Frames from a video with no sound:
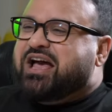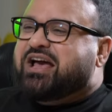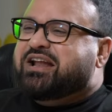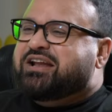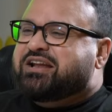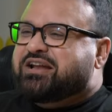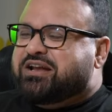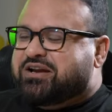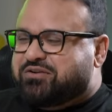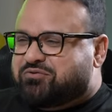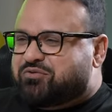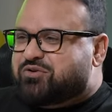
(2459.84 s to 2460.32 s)

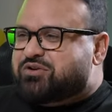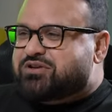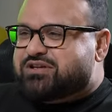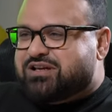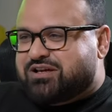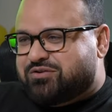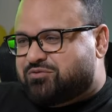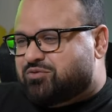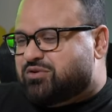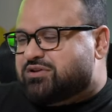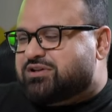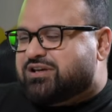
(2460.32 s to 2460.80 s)
and it was
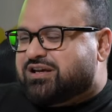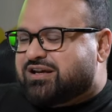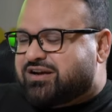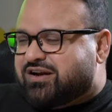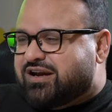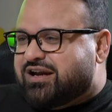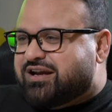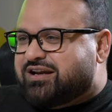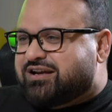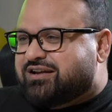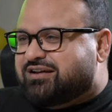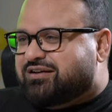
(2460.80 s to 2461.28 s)
it was a
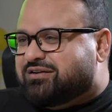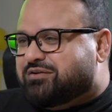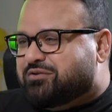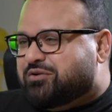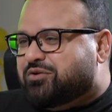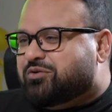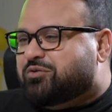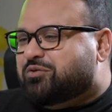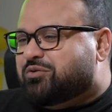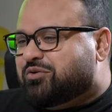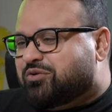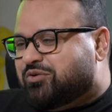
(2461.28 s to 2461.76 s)
great uh, you
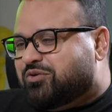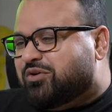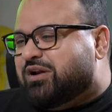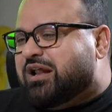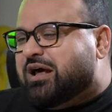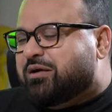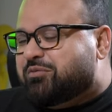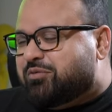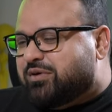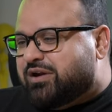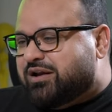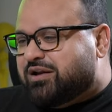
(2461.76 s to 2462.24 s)
know
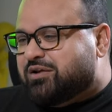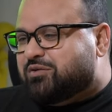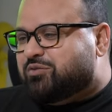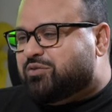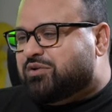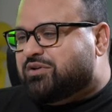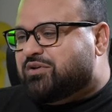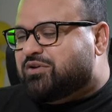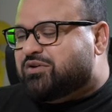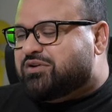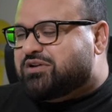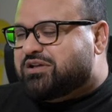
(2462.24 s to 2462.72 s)
collaborating with your